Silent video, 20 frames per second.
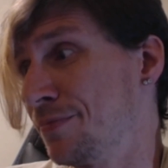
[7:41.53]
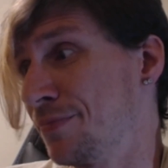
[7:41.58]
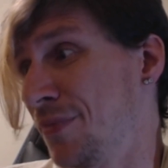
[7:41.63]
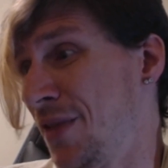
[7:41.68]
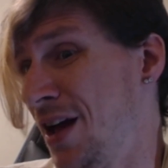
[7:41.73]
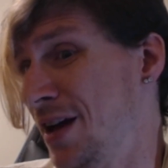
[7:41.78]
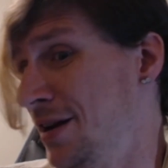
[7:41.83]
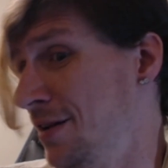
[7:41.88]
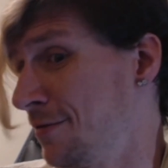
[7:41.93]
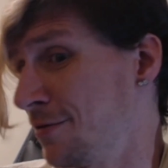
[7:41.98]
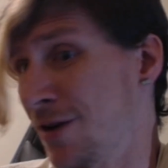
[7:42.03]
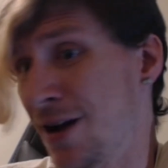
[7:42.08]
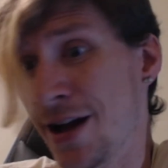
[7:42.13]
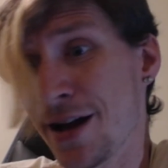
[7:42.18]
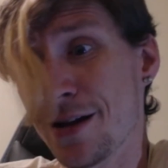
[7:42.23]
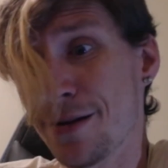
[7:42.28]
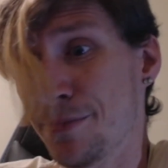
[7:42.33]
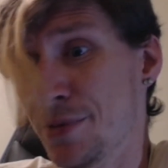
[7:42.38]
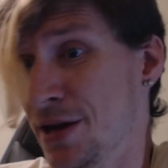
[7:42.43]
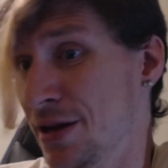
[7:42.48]
I never had
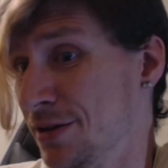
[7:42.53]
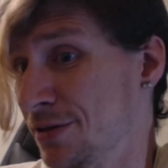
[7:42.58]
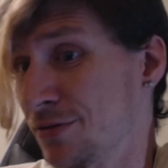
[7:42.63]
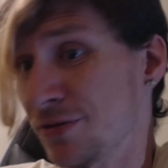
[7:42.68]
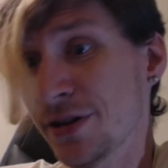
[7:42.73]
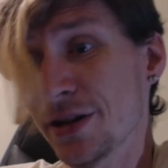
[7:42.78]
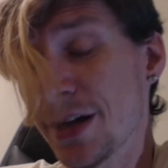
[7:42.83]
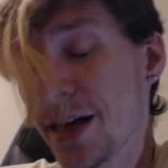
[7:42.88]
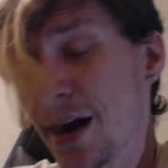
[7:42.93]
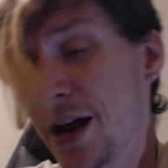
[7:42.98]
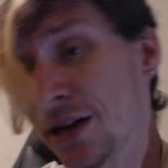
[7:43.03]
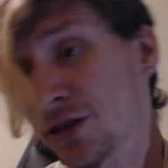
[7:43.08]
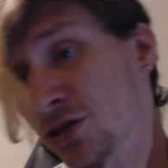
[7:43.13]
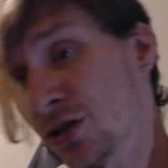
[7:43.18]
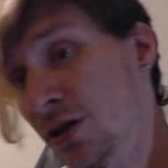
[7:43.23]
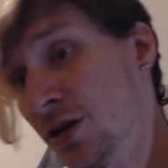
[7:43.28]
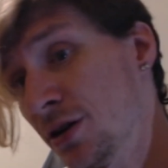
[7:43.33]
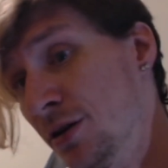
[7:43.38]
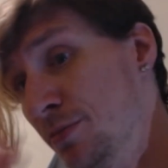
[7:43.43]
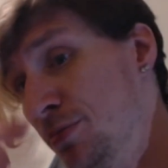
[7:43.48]
a PS3 that actually
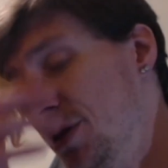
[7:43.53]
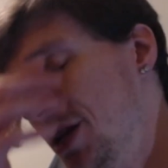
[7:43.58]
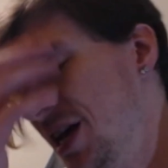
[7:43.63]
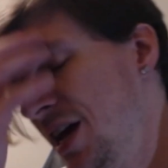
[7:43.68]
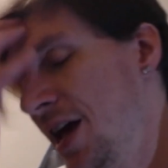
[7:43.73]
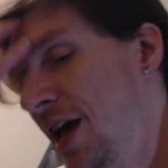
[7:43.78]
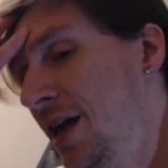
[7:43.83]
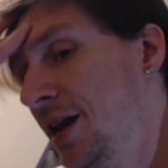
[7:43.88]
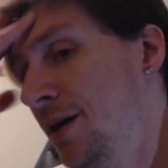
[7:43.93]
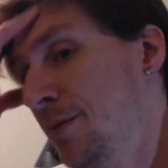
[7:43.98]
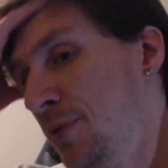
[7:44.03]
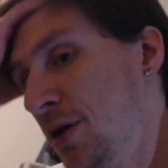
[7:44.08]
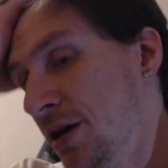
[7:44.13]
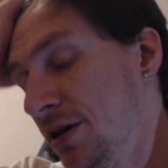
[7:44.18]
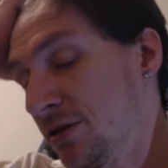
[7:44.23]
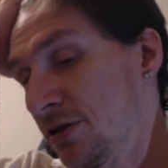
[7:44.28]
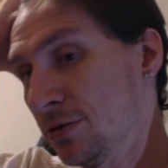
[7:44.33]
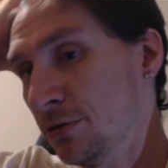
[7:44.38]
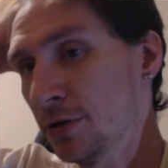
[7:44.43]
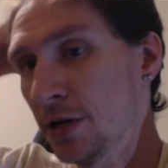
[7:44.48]
could play any
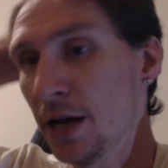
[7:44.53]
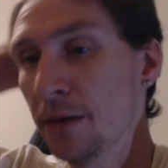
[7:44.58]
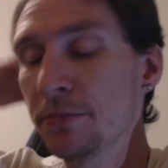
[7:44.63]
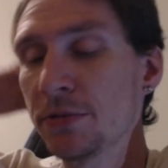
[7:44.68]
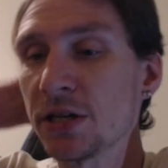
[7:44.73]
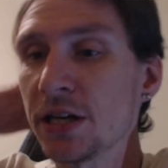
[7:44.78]
PS2 games.